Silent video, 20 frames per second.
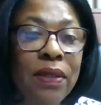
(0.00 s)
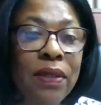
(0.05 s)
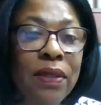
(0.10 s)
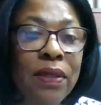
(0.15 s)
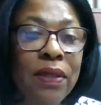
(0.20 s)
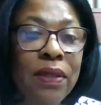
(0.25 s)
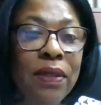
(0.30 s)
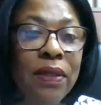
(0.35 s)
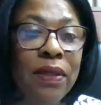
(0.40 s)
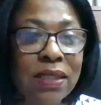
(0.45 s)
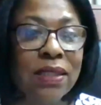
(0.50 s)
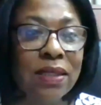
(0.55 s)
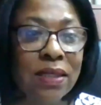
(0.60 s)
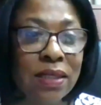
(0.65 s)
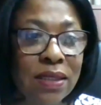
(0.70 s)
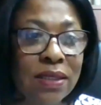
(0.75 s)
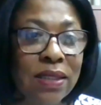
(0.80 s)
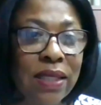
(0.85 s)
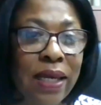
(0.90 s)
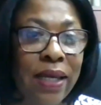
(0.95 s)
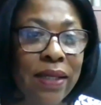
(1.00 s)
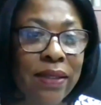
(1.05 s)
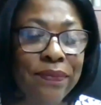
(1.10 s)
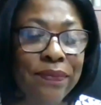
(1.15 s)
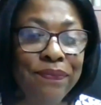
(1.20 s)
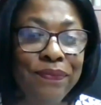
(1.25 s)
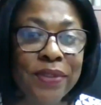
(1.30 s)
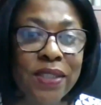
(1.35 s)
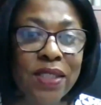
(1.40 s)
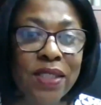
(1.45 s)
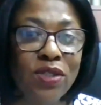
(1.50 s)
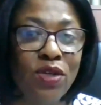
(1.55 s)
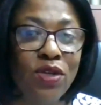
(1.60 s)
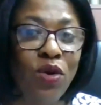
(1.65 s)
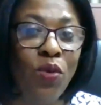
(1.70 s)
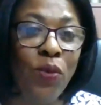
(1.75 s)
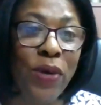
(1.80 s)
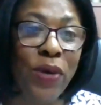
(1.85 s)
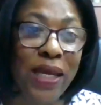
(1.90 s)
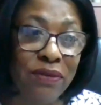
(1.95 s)
what a sister said, just
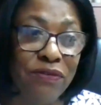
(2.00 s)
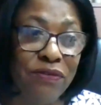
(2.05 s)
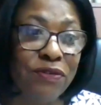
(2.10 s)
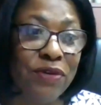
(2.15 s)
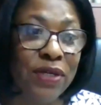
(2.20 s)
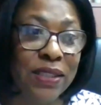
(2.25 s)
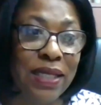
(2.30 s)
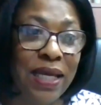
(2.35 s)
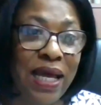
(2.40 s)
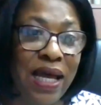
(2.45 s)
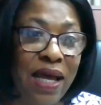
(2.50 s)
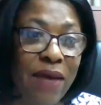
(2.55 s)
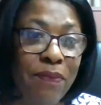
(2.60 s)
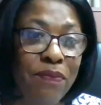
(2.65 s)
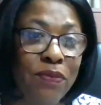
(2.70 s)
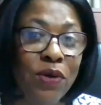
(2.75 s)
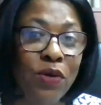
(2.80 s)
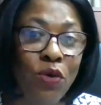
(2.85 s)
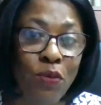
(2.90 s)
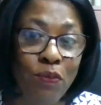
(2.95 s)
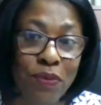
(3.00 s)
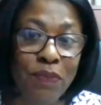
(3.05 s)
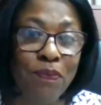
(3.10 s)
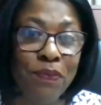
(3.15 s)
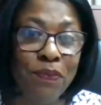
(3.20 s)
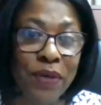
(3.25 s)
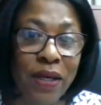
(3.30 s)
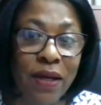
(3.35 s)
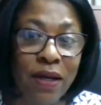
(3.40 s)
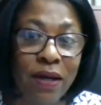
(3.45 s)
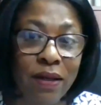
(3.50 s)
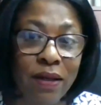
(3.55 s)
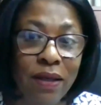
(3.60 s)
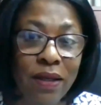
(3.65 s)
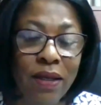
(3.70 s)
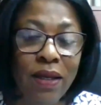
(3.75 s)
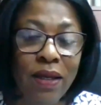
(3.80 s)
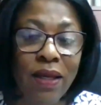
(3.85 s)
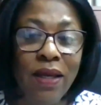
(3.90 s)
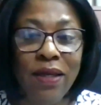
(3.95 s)
don't wait for it to happen, go prepare.
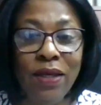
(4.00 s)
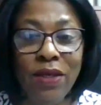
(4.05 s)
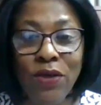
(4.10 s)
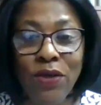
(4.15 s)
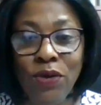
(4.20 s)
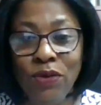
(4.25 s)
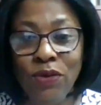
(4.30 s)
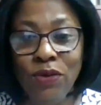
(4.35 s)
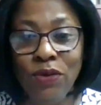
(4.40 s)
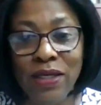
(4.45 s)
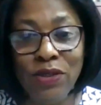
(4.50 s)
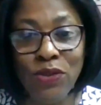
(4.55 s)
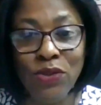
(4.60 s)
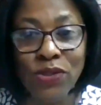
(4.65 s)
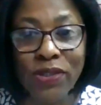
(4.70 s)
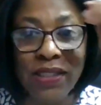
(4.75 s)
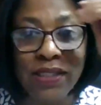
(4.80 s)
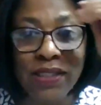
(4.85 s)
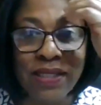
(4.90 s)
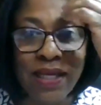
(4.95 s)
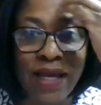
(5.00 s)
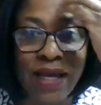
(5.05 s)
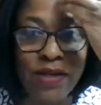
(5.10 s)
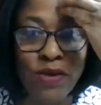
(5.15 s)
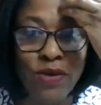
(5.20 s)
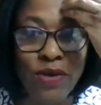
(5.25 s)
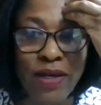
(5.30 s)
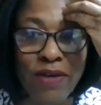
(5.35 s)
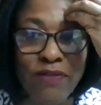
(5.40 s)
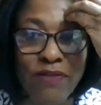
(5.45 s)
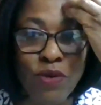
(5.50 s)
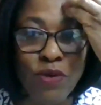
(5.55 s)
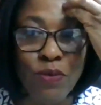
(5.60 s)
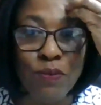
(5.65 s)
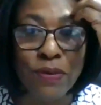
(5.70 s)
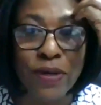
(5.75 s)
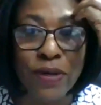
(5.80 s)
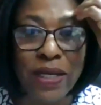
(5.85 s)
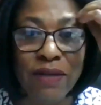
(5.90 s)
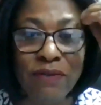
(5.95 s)
You know, they usually tell you if you're
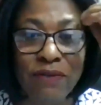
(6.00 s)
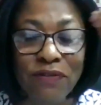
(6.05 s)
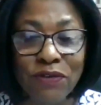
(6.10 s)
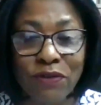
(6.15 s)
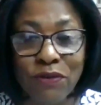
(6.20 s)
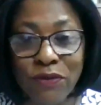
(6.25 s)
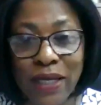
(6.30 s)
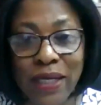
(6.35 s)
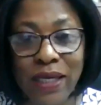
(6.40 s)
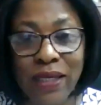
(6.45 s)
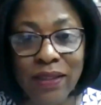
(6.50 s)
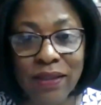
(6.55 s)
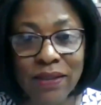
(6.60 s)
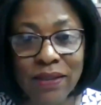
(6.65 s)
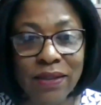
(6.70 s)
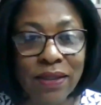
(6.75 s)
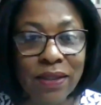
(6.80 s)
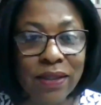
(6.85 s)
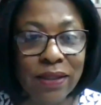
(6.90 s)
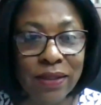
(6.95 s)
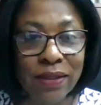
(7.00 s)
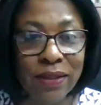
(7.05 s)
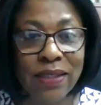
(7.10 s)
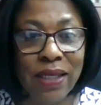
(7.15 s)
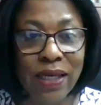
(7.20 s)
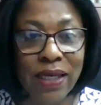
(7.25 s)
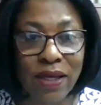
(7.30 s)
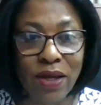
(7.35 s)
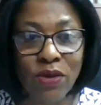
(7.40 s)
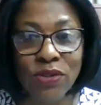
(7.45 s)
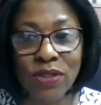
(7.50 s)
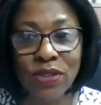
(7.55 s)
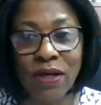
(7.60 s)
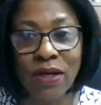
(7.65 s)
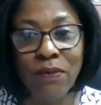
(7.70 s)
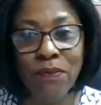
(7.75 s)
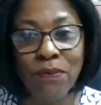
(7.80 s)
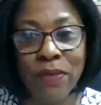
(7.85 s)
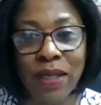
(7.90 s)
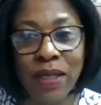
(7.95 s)
praying for rain, take out your
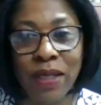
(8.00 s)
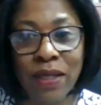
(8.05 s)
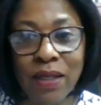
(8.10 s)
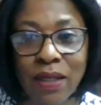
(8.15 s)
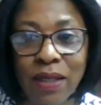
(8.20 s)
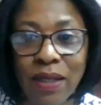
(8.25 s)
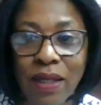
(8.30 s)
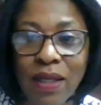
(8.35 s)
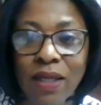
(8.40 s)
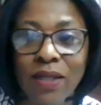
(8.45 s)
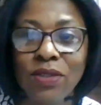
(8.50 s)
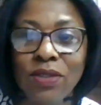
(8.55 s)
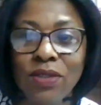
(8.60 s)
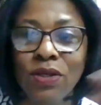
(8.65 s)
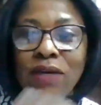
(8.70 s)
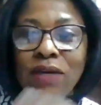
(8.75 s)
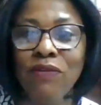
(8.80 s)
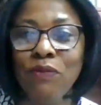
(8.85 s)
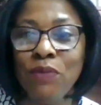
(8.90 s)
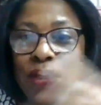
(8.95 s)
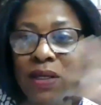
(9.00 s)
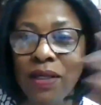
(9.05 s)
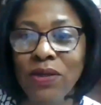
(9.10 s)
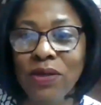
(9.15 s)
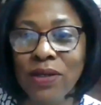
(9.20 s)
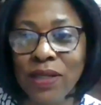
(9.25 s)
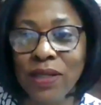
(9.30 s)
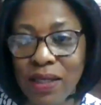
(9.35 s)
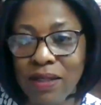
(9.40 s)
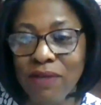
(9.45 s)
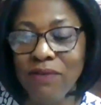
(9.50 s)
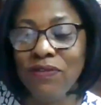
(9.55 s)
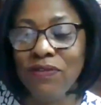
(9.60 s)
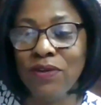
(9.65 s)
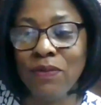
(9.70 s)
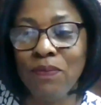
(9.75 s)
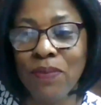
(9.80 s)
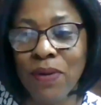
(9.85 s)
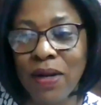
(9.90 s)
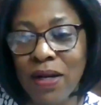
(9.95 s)
umbrella. So if we're looking
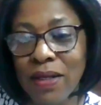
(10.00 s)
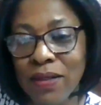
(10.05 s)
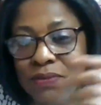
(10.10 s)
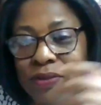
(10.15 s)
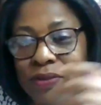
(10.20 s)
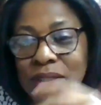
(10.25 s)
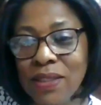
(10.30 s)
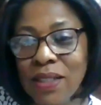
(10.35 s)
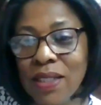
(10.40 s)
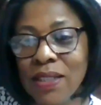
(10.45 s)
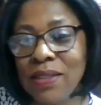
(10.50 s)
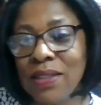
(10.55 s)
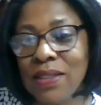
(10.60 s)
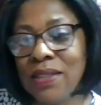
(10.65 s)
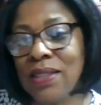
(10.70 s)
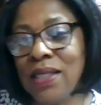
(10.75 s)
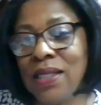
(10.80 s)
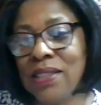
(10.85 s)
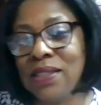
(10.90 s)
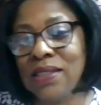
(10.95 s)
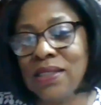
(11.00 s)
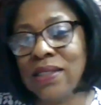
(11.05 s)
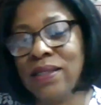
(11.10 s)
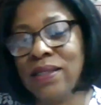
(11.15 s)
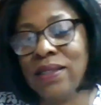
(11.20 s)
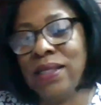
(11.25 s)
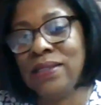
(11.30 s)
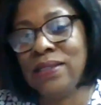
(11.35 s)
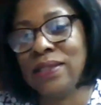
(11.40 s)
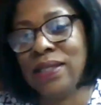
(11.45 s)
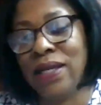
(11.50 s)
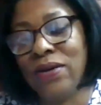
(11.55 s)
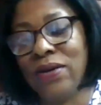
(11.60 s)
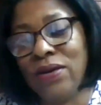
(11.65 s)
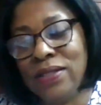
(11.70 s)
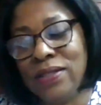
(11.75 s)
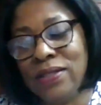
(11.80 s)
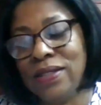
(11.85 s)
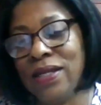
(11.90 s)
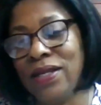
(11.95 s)
for reparatory justice, let's get
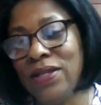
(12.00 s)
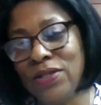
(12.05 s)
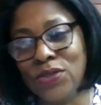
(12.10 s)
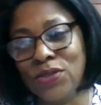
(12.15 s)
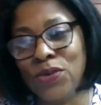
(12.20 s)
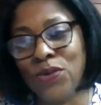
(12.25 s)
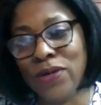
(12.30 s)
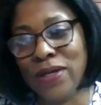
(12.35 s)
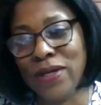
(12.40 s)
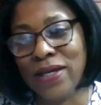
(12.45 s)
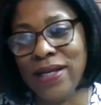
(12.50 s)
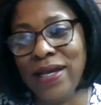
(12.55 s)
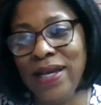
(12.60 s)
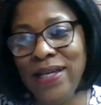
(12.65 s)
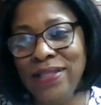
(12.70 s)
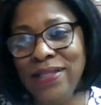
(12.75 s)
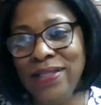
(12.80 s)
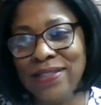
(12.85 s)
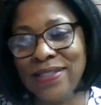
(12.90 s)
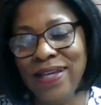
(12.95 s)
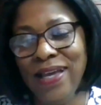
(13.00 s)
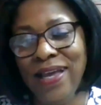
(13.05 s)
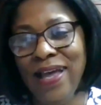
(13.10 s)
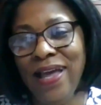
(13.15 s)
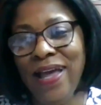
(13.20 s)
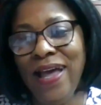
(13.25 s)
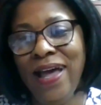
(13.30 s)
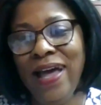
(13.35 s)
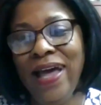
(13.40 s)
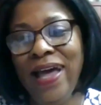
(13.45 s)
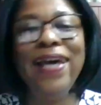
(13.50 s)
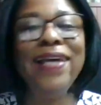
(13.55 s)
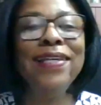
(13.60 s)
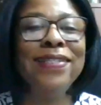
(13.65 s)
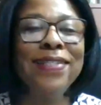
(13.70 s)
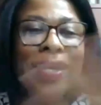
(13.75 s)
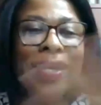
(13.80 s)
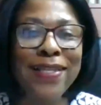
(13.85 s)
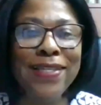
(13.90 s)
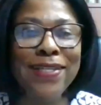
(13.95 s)
ourselves organized. And I
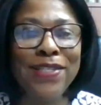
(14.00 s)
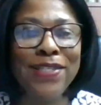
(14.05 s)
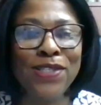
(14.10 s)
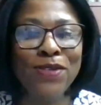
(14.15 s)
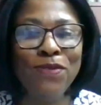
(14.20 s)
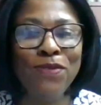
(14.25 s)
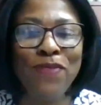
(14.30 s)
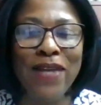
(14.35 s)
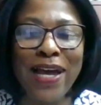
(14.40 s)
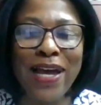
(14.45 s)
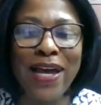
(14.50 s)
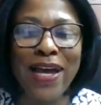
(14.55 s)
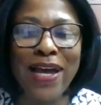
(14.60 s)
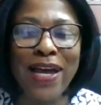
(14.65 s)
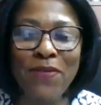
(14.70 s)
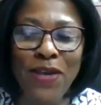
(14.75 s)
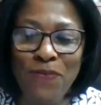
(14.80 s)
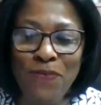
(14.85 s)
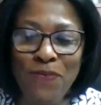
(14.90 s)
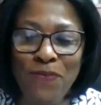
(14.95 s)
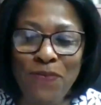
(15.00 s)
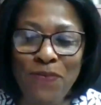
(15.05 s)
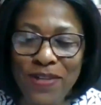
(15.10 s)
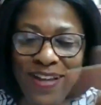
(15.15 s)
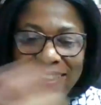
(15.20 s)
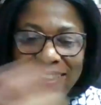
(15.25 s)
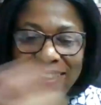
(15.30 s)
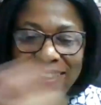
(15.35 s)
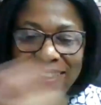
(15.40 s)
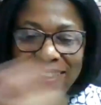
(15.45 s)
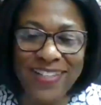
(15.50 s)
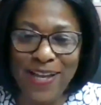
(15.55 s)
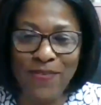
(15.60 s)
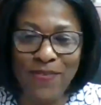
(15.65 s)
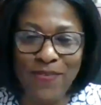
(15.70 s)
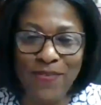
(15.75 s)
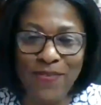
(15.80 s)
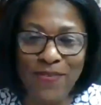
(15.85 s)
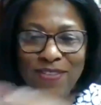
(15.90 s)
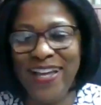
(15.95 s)
say this to Black people all the
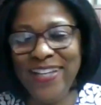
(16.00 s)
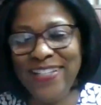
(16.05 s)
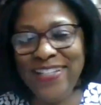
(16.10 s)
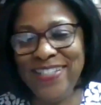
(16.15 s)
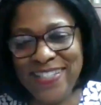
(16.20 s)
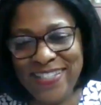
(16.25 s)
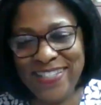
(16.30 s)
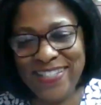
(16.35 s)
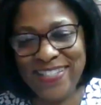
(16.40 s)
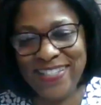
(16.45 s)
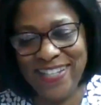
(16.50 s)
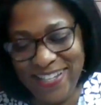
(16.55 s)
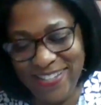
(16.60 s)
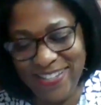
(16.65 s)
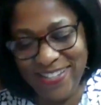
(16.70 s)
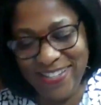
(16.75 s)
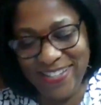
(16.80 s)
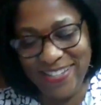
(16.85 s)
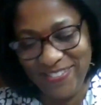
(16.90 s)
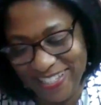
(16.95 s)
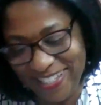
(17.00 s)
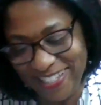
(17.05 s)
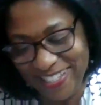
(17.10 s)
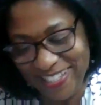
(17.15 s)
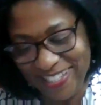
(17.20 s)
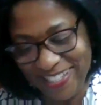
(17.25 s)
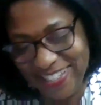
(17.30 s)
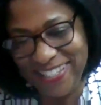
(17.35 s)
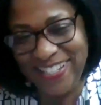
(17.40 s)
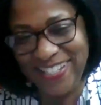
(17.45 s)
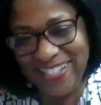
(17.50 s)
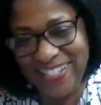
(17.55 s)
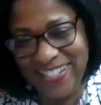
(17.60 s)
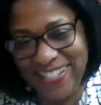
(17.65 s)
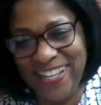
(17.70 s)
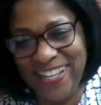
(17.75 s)
time. So I'm not just saying it because